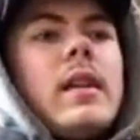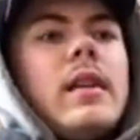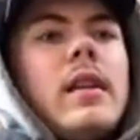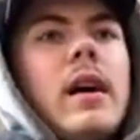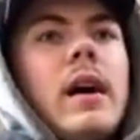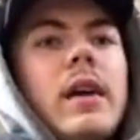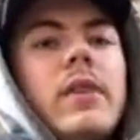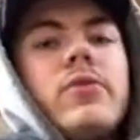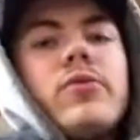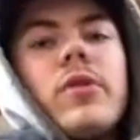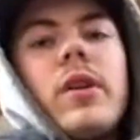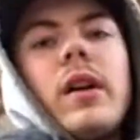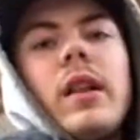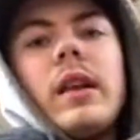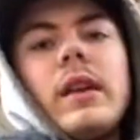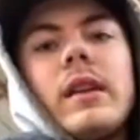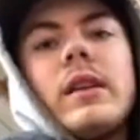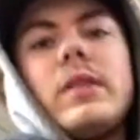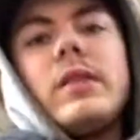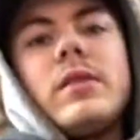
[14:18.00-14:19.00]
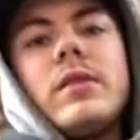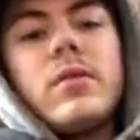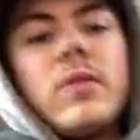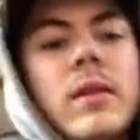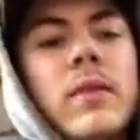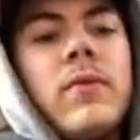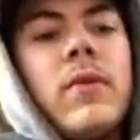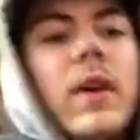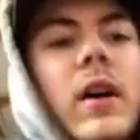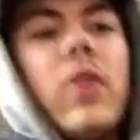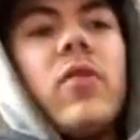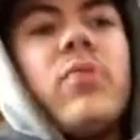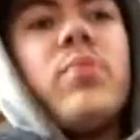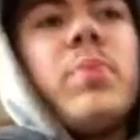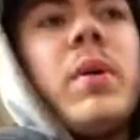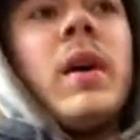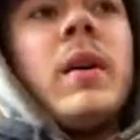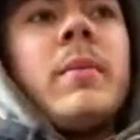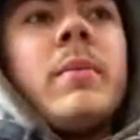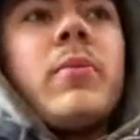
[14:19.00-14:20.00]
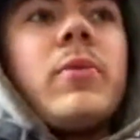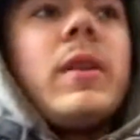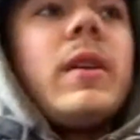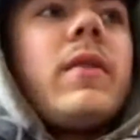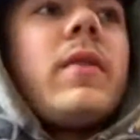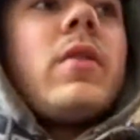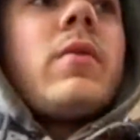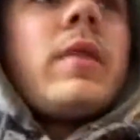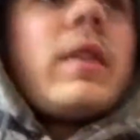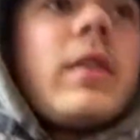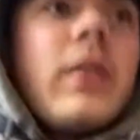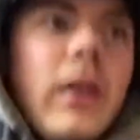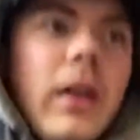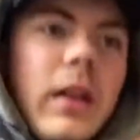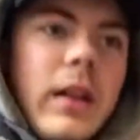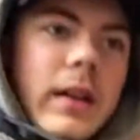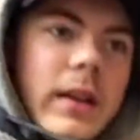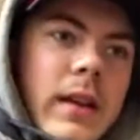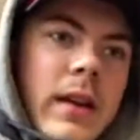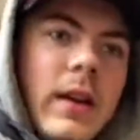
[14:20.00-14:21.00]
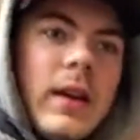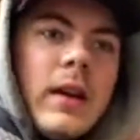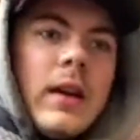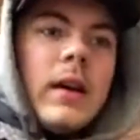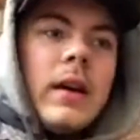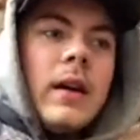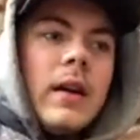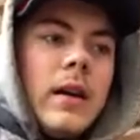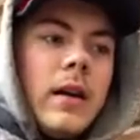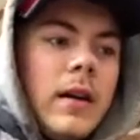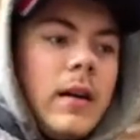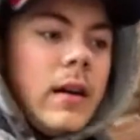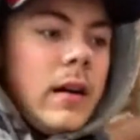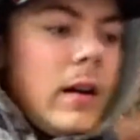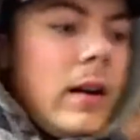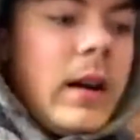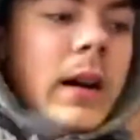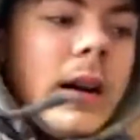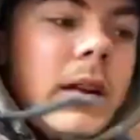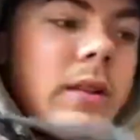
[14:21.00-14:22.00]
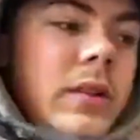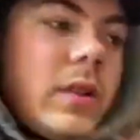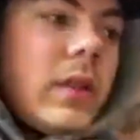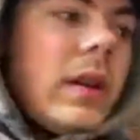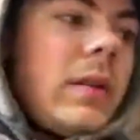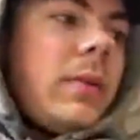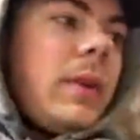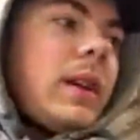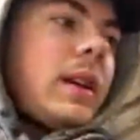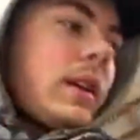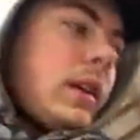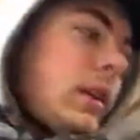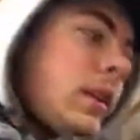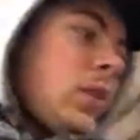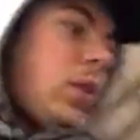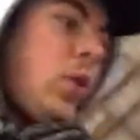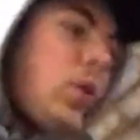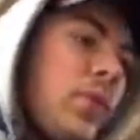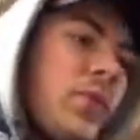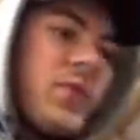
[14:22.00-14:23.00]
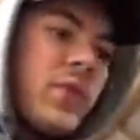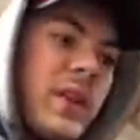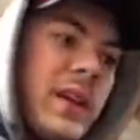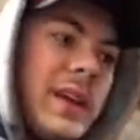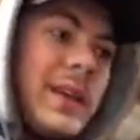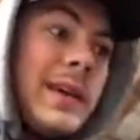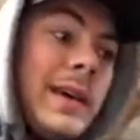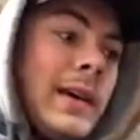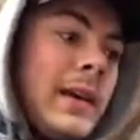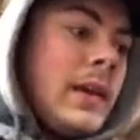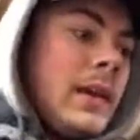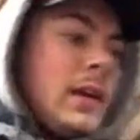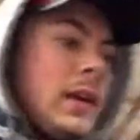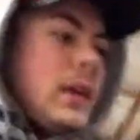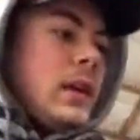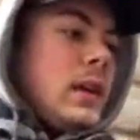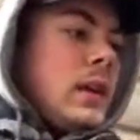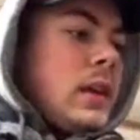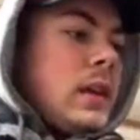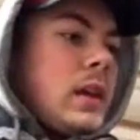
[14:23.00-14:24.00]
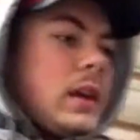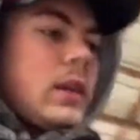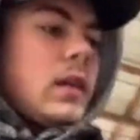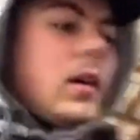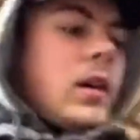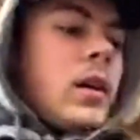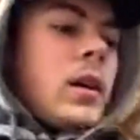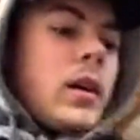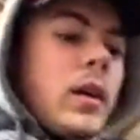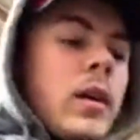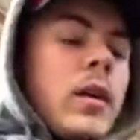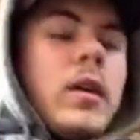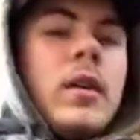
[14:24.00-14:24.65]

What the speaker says: hydraulic steering valve pump, whatever you want to call it, so that we can hopefully get our